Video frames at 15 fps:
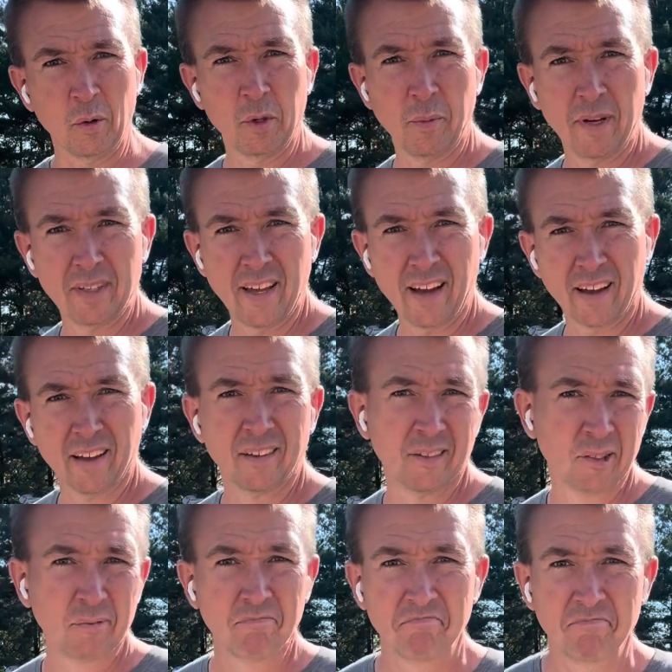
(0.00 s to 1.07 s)
to my deck.
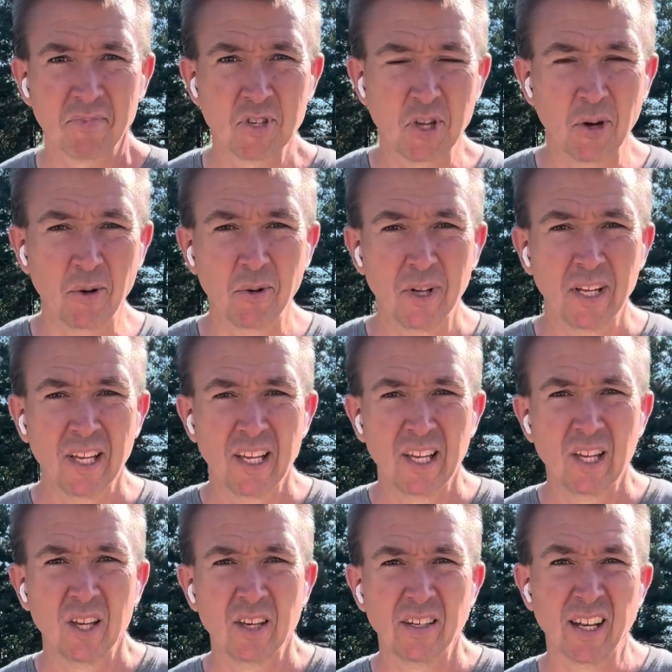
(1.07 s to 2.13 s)
So,
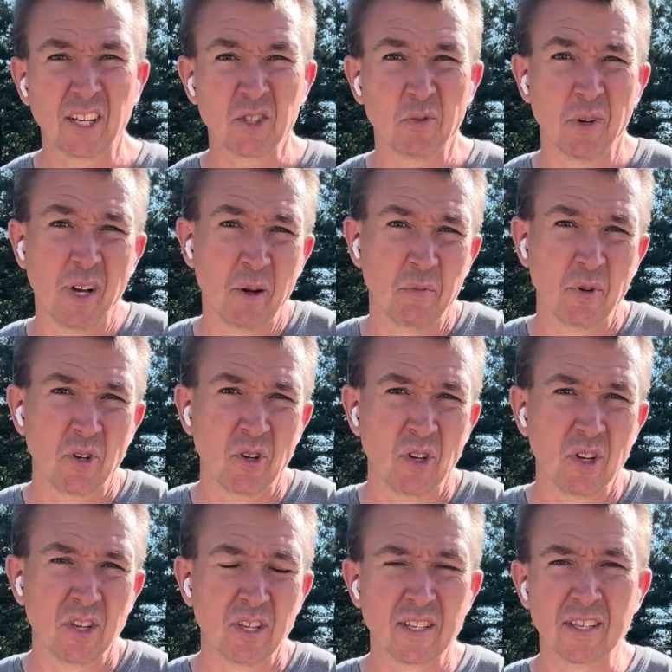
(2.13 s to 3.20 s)
next one up,
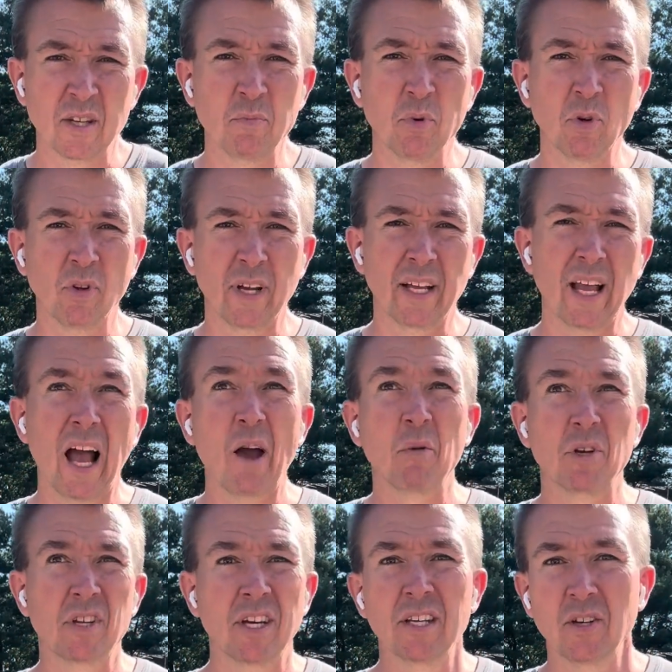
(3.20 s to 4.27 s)
simple, like I would
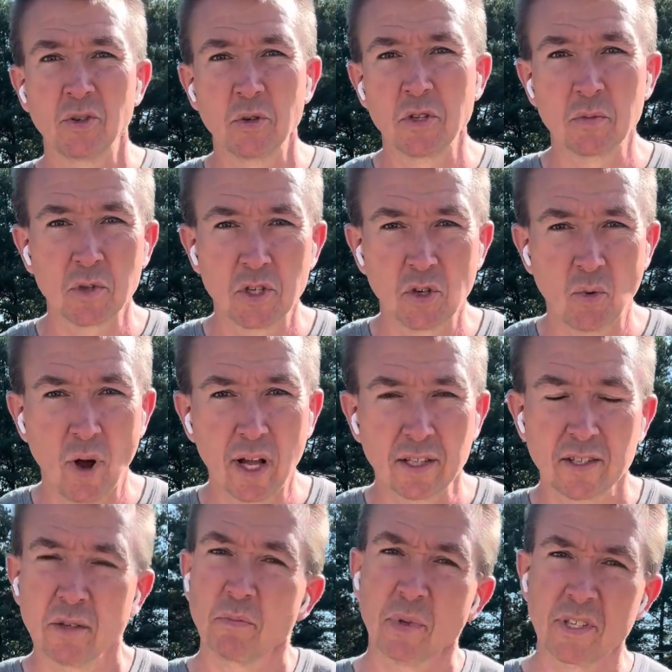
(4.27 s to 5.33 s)
tell you to do some
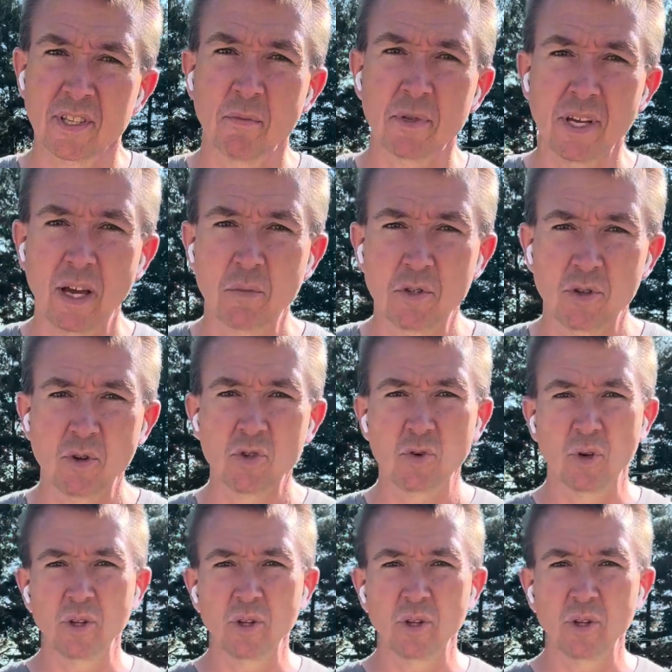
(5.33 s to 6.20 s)
squats, but sometimes those are a